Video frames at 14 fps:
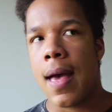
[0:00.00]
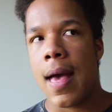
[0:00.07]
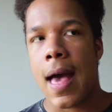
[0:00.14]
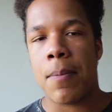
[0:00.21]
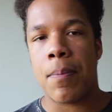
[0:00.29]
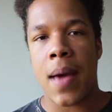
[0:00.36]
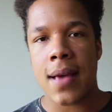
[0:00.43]

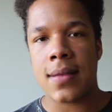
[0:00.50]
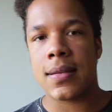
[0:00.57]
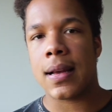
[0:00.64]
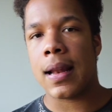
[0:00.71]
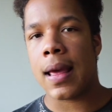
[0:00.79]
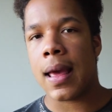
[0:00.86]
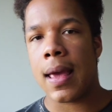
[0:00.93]
And
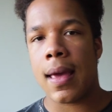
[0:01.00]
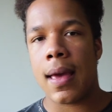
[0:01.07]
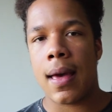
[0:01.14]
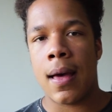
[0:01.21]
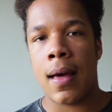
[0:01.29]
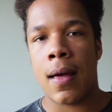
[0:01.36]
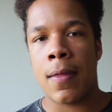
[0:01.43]
basically,
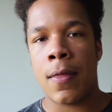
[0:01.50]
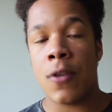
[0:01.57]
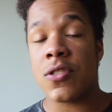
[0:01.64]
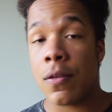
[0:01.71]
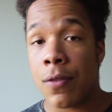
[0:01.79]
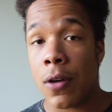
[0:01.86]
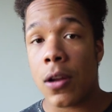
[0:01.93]
those
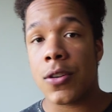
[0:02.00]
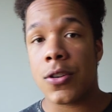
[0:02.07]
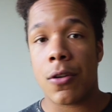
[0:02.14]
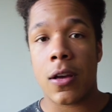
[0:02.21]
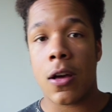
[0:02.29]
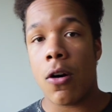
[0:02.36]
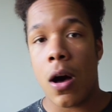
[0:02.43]
are
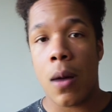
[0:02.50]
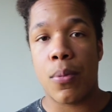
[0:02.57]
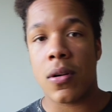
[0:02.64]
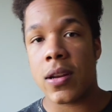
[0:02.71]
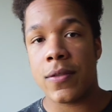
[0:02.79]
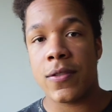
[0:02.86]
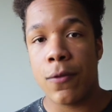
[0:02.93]
voluntary
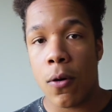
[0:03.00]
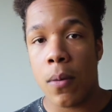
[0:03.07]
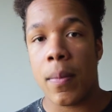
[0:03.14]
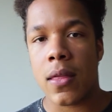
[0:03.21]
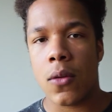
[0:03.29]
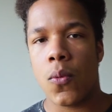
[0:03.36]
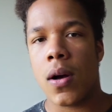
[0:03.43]
cooperatives formed
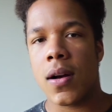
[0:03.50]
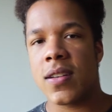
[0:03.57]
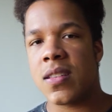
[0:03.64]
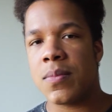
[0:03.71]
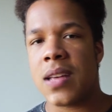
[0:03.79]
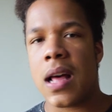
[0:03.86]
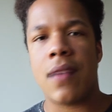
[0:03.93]
by the workers
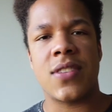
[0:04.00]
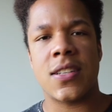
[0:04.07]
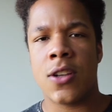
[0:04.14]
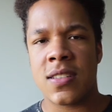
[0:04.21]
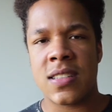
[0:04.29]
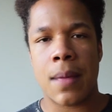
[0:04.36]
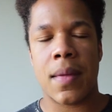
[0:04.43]
themselves. It's
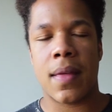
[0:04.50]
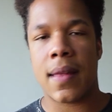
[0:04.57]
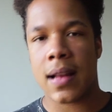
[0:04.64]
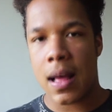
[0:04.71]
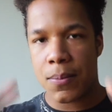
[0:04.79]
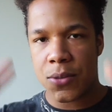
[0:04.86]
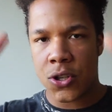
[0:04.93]
not something that
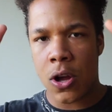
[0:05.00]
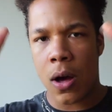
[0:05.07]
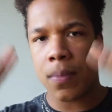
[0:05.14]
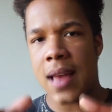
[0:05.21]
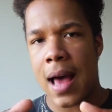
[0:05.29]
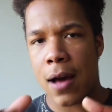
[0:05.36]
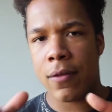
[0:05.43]
comes
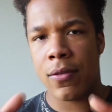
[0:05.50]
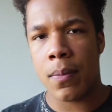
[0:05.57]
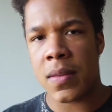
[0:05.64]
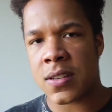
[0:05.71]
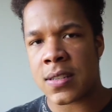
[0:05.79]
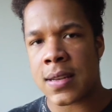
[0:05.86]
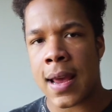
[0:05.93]
top-down from the
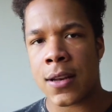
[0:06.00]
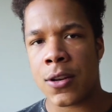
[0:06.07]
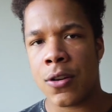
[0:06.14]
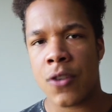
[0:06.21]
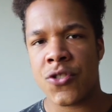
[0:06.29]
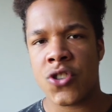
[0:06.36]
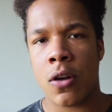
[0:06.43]
state,
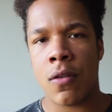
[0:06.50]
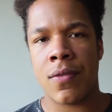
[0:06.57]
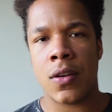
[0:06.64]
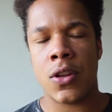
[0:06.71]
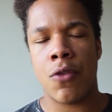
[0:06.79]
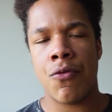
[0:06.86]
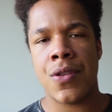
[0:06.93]

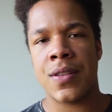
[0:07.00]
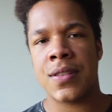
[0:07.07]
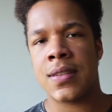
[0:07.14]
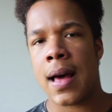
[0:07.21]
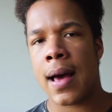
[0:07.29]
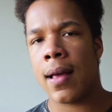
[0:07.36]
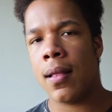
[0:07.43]
Soviet Union
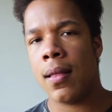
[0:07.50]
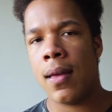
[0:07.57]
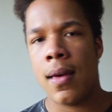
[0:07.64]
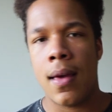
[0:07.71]
style.